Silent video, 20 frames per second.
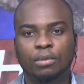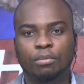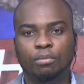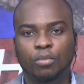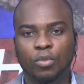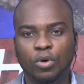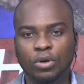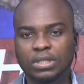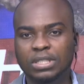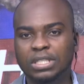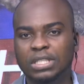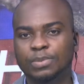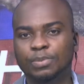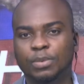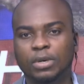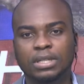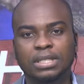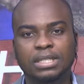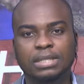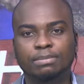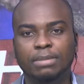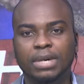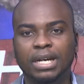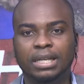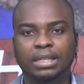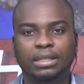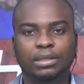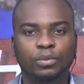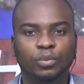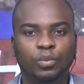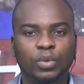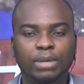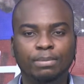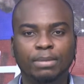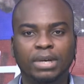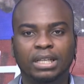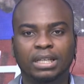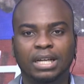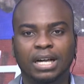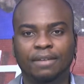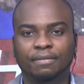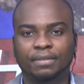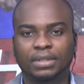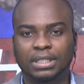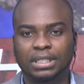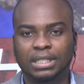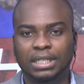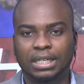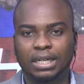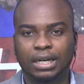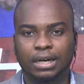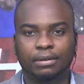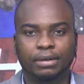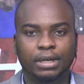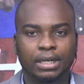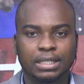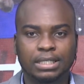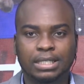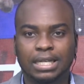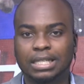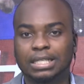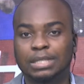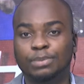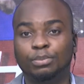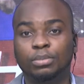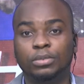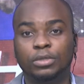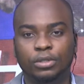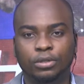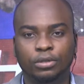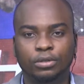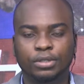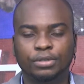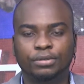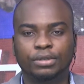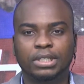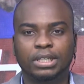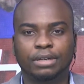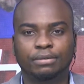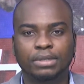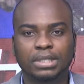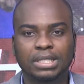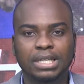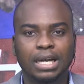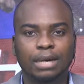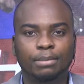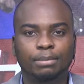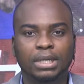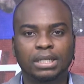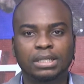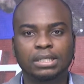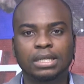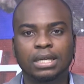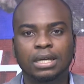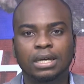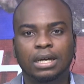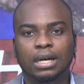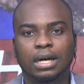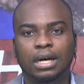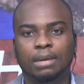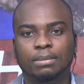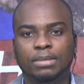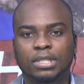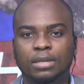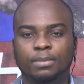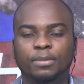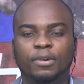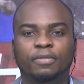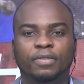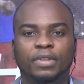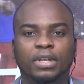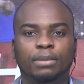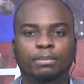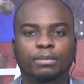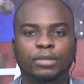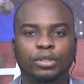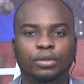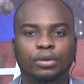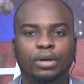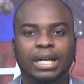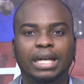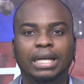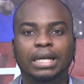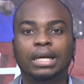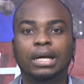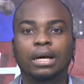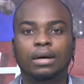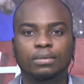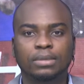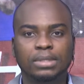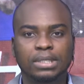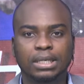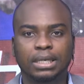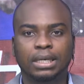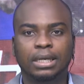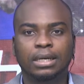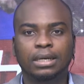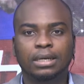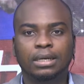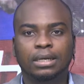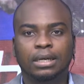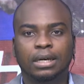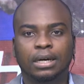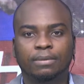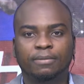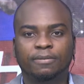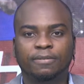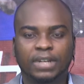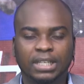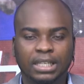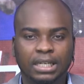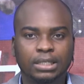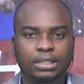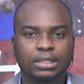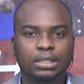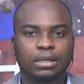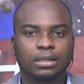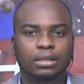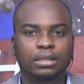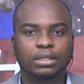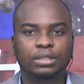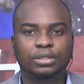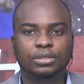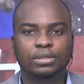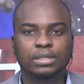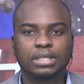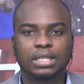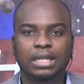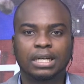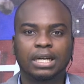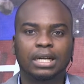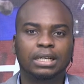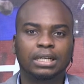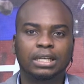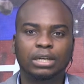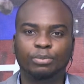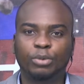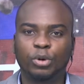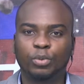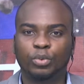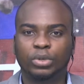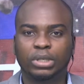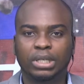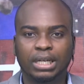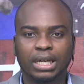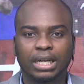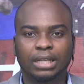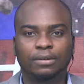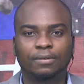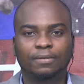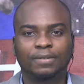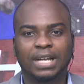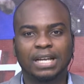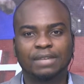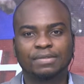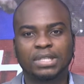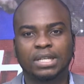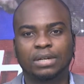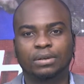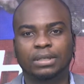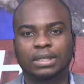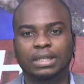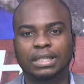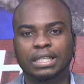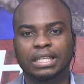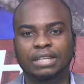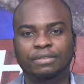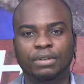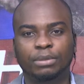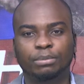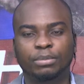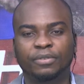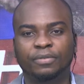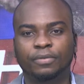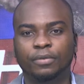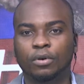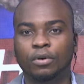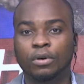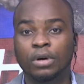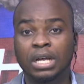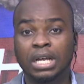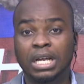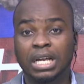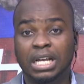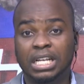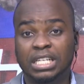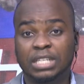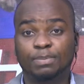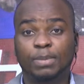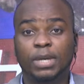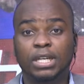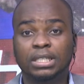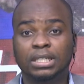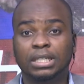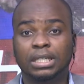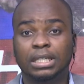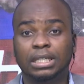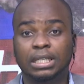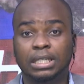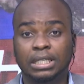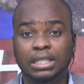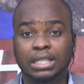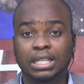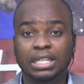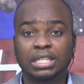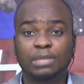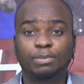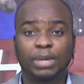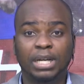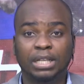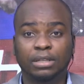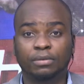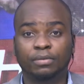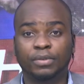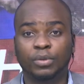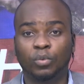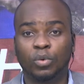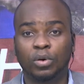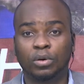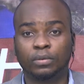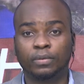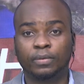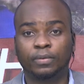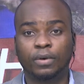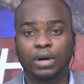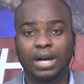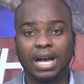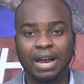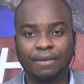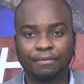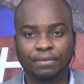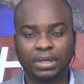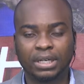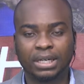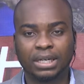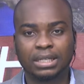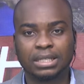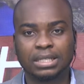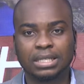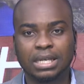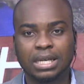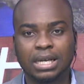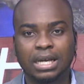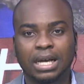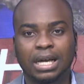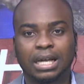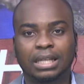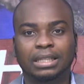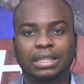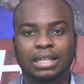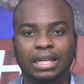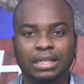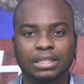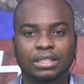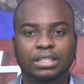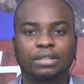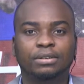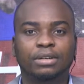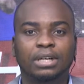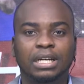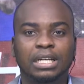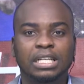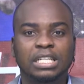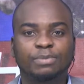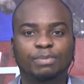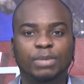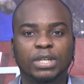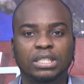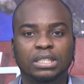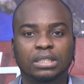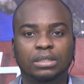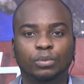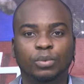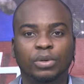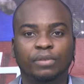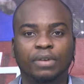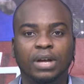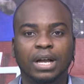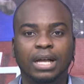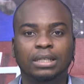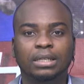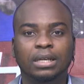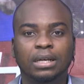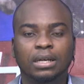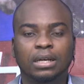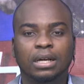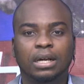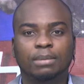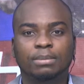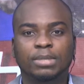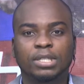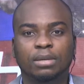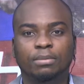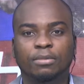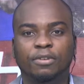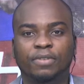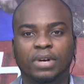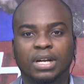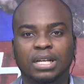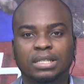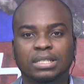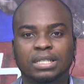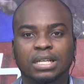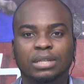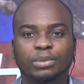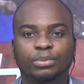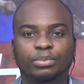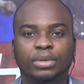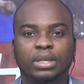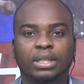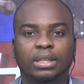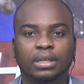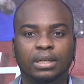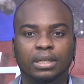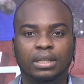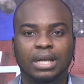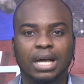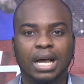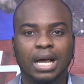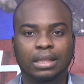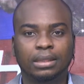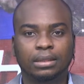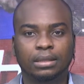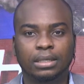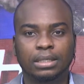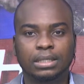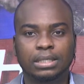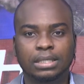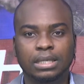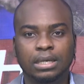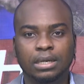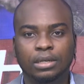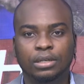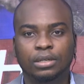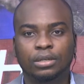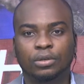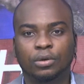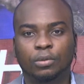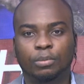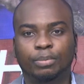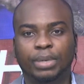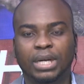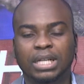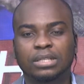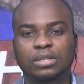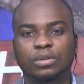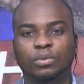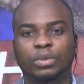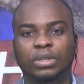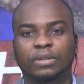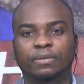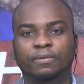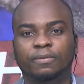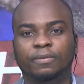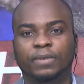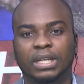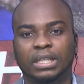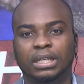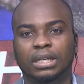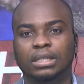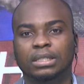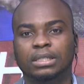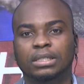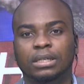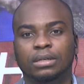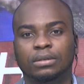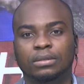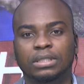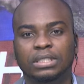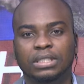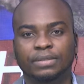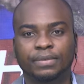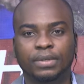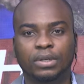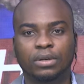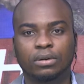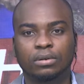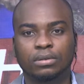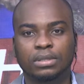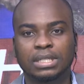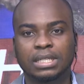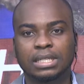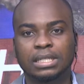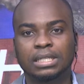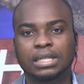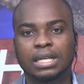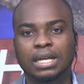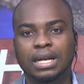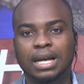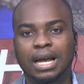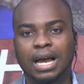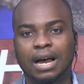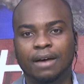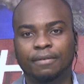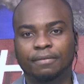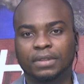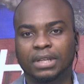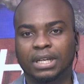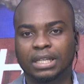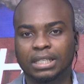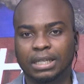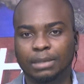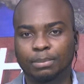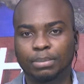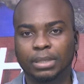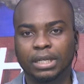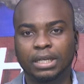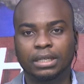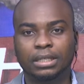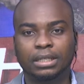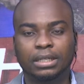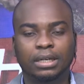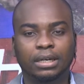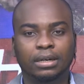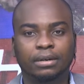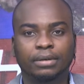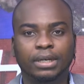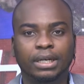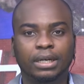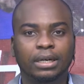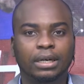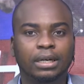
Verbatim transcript: most sportsmen and women after their careers, that's, you know, during their retirement, um, some of them, you know, encounter um, financial issues. They can't keep up with the kind of lifestyle they're living before, especially in this part of the world for Africans and Nigeria, especially. We've had um, some of our celebrated athletes, you know, battle with financial difficulties after their playing career.